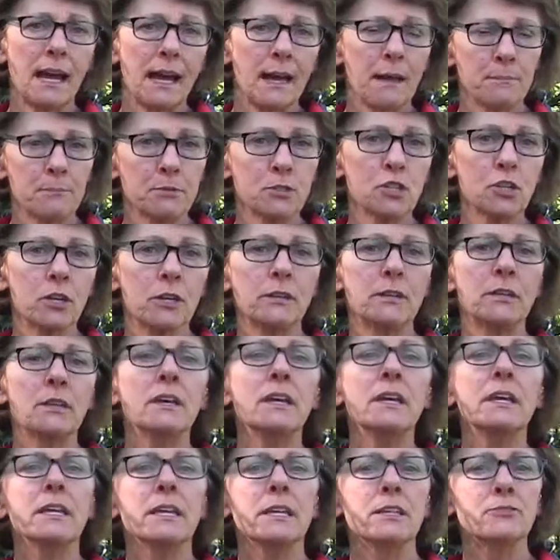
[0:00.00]
option
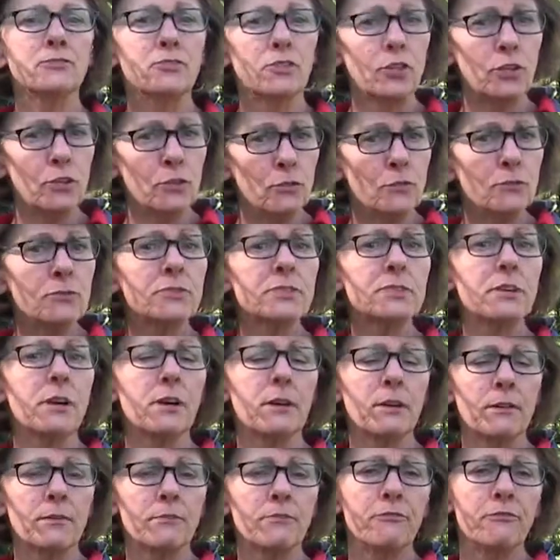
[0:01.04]
is the use
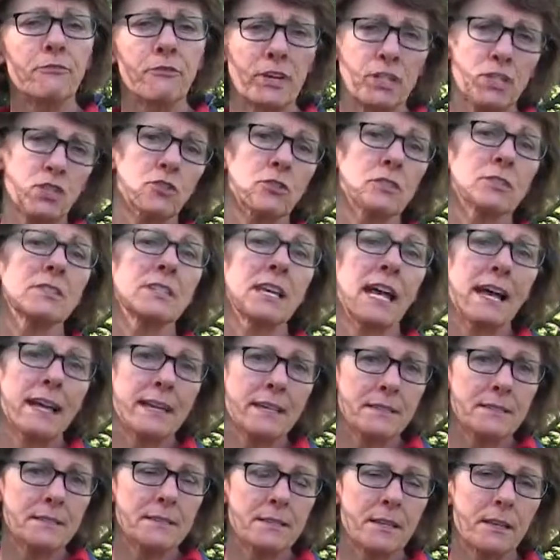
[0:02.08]
of
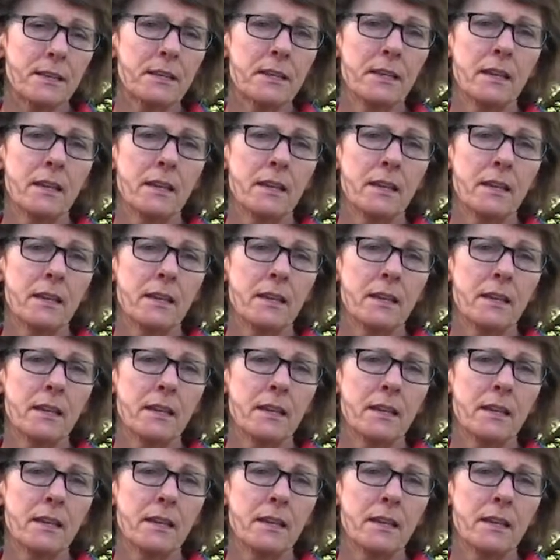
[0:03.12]
fungicides.